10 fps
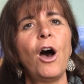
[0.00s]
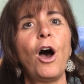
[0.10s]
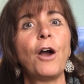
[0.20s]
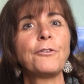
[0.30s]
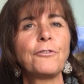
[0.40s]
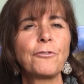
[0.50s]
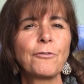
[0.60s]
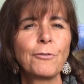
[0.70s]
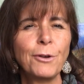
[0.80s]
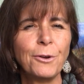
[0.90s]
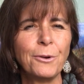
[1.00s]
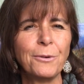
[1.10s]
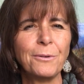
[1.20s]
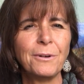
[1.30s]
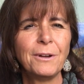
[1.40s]
are
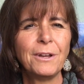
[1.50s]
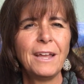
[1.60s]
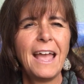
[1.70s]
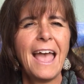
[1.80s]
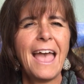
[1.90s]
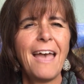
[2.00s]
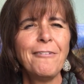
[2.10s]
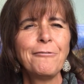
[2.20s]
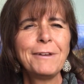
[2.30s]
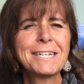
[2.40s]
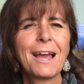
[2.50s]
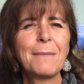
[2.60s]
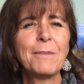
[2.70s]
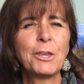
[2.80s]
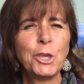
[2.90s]
true. Every
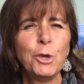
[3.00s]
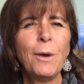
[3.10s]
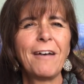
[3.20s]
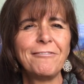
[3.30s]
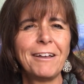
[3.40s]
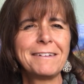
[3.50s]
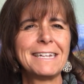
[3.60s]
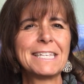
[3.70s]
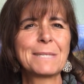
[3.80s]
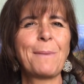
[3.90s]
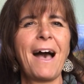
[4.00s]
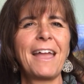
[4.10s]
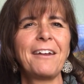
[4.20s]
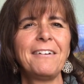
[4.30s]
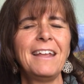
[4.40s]
time that you have felt
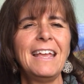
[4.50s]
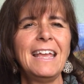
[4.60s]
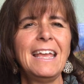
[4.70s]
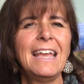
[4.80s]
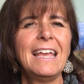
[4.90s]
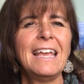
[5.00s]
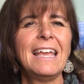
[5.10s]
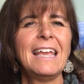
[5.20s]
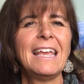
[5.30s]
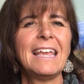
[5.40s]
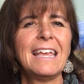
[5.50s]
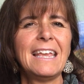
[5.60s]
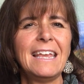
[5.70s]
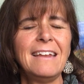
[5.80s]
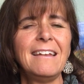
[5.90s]
inspired,
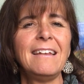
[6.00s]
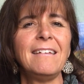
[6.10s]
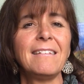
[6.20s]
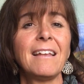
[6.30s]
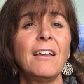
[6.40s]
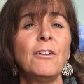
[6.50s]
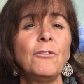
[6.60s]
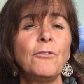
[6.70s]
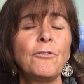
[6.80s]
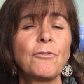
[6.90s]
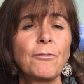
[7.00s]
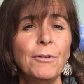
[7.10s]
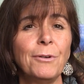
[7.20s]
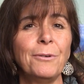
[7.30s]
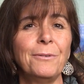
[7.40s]
it is
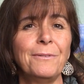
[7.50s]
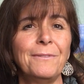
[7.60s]
true.